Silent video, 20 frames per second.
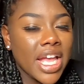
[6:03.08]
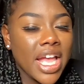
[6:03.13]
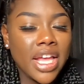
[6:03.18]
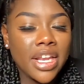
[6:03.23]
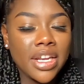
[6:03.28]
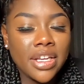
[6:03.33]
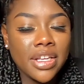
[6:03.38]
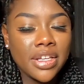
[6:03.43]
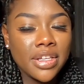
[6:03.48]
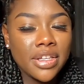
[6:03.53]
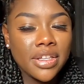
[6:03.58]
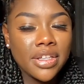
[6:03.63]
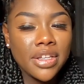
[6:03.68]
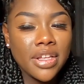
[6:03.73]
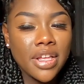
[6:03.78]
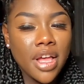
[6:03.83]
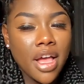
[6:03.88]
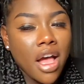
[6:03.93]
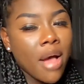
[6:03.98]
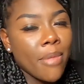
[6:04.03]
kinda
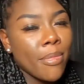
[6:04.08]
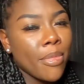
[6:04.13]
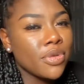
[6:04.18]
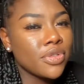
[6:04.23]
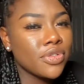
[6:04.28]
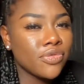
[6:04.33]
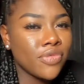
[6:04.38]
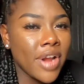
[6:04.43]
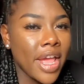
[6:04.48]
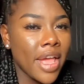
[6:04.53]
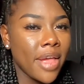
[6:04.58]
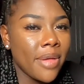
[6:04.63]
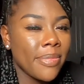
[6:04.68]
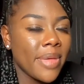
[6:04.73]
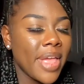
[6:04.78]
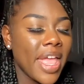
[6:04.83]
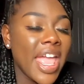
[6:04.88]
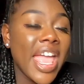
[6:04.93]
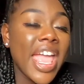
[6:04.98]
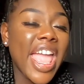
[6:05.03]
almost rap,
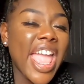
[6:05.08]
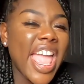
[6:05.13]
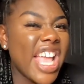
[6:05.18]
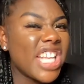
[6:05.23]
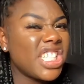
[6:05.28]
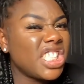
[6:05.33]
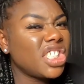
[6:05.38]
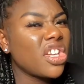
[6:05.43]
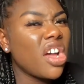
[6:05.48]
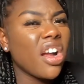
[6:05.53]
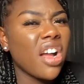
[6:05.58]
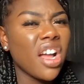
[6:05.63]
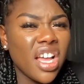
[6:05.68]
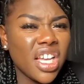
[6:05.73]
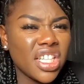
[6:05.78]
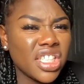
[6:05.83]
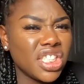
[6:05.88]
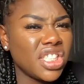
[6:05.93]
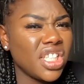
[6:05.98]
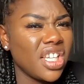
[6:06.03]
and she talking
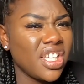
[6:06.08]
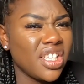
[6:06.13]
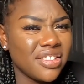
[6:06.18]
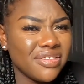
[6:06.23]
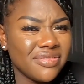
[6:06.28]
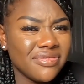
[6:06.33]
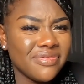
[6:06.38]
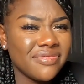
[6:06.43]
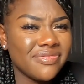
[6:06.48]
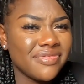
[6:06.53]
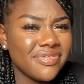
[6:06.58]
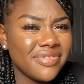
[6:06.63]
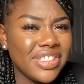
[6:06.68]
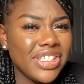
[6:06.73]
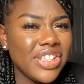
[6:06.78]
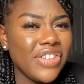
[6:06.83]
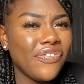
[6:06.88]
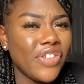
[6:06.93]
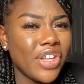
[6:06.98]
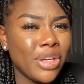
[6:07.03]
her shit.
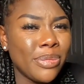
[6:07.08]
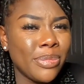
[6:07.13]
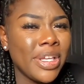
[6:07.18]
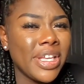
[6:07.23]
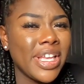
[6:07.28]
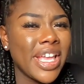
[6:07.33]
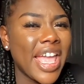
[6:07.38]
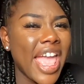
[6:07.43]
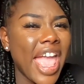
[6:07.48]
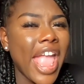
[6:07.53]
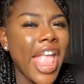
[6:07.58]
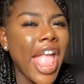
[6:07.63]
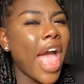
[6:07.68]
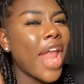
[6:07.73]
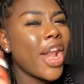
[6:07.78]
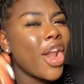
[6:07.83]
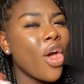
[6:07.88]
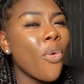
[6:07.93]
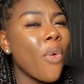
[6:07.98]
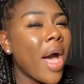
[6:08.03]
You feel me? And
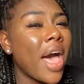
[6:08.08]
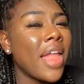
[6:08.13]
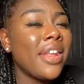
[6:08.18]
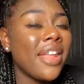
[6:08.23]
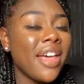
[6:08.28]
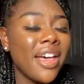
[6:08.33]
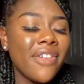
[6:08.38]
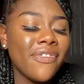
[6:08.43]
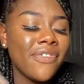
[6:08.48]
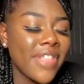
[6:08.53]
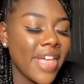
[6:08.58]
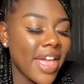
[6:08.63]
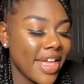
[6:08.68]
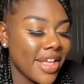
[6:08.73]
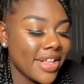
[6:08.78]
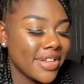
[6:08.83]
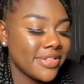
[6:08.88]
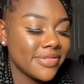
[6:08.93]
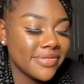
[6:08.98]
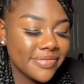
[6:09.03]
y'all know I love
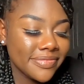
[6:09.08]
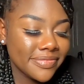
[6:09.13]
that.